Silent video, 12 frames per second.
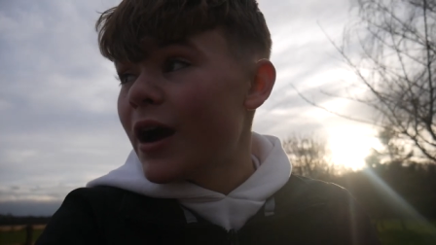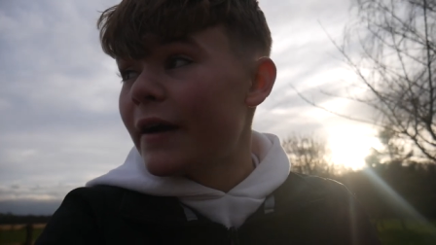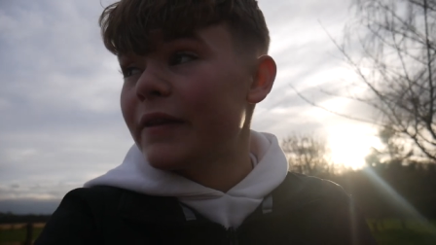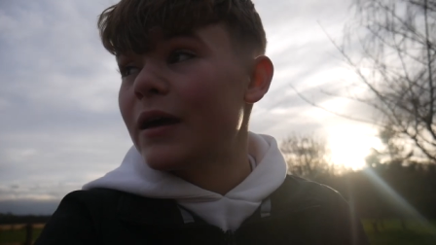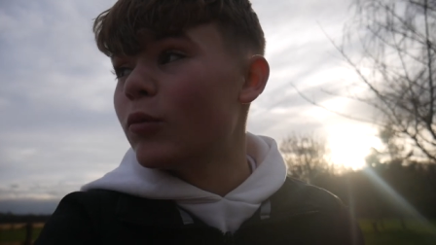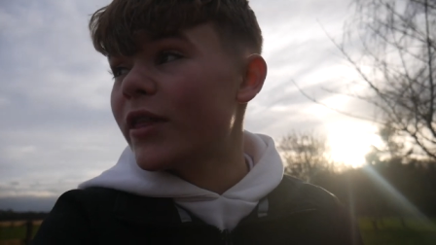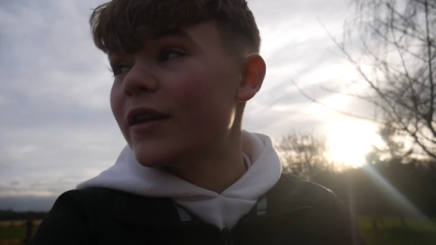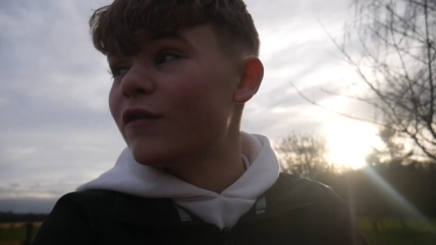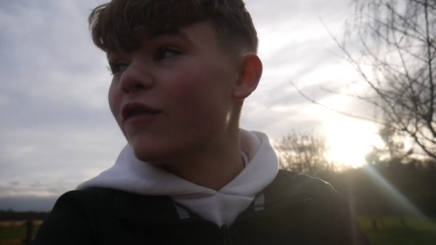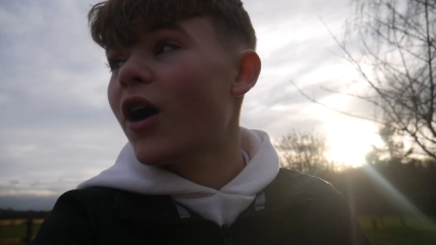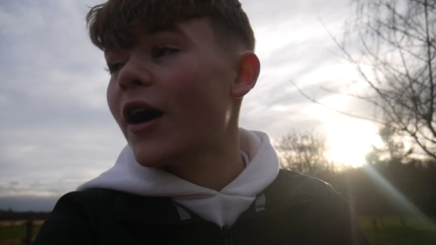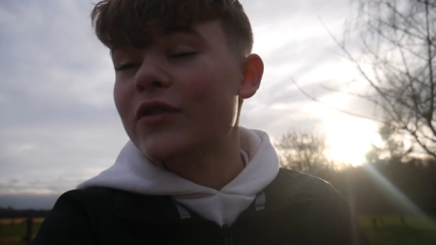And then within
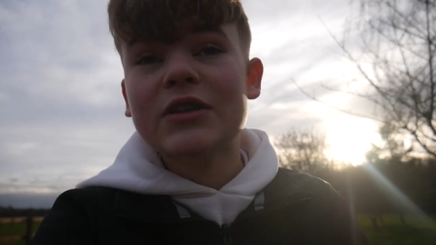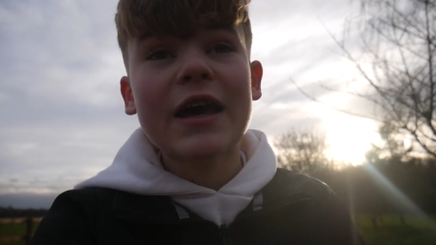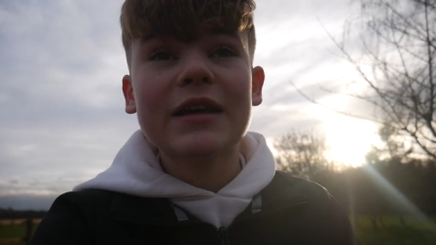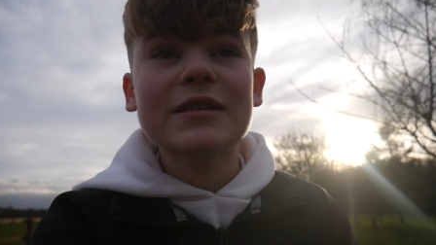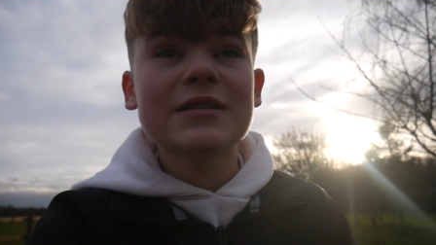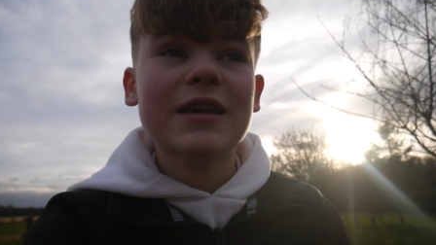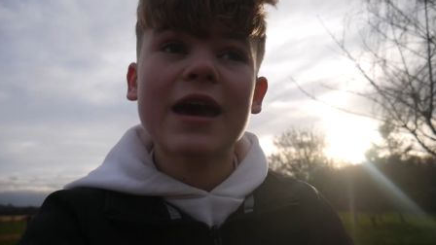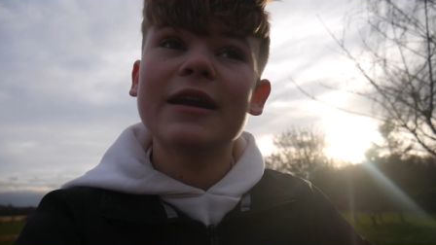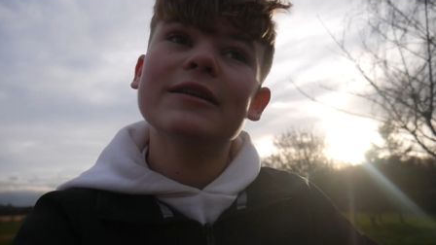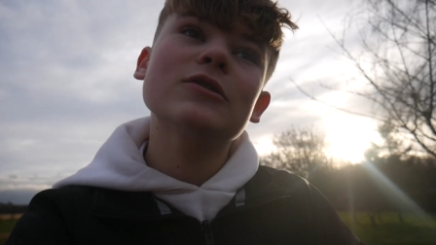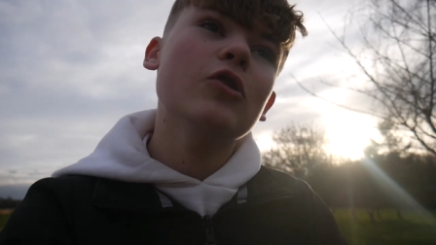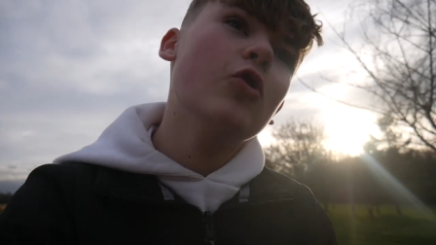five seconds again,
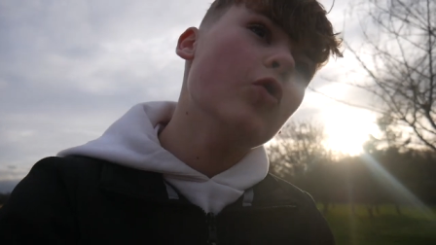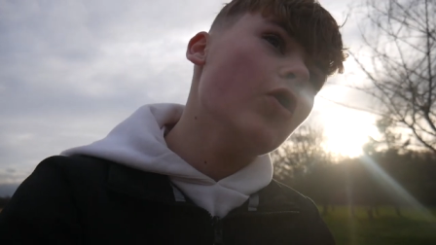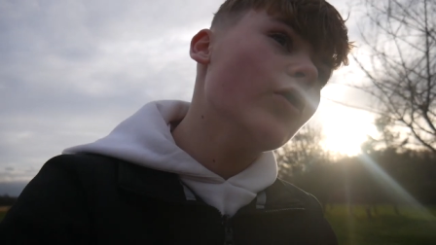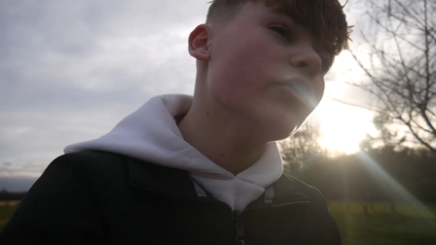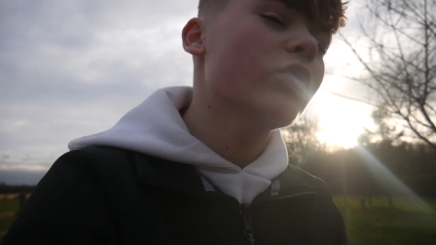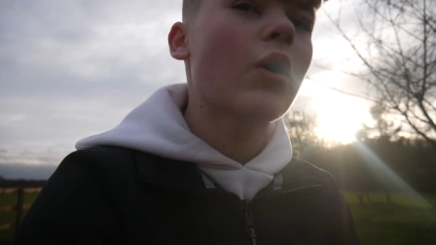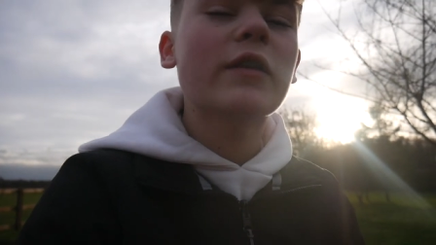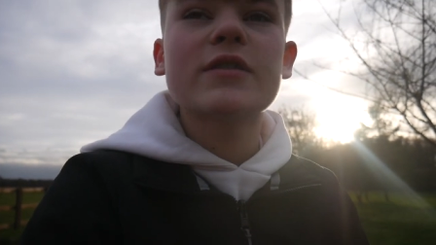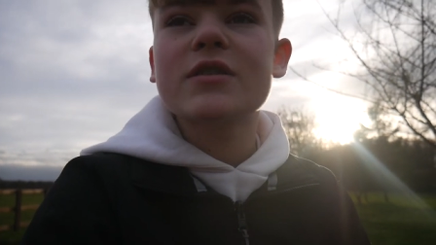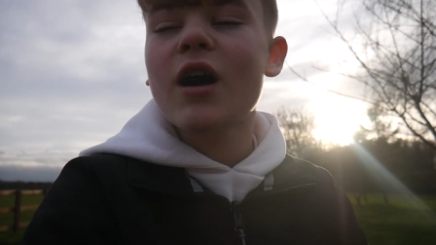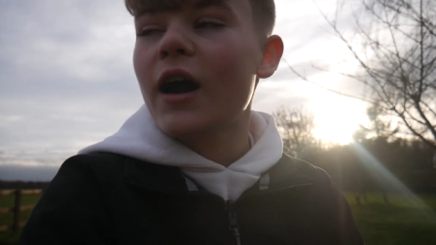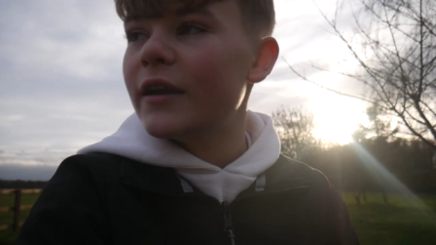it's all on the one
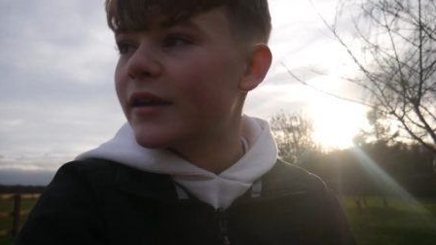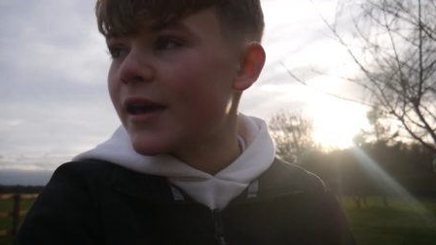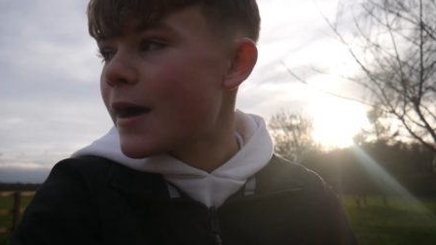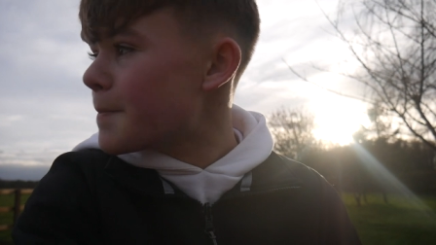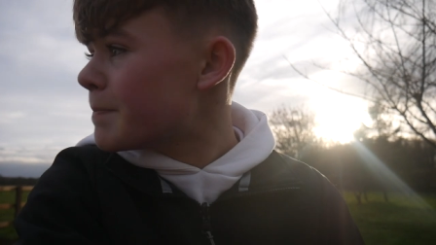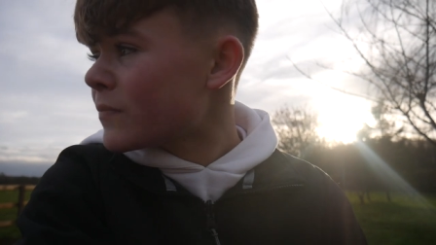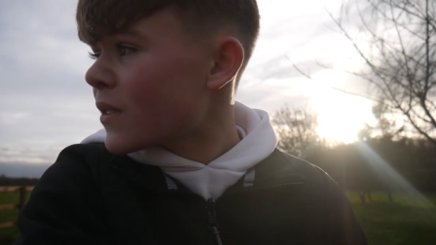side again.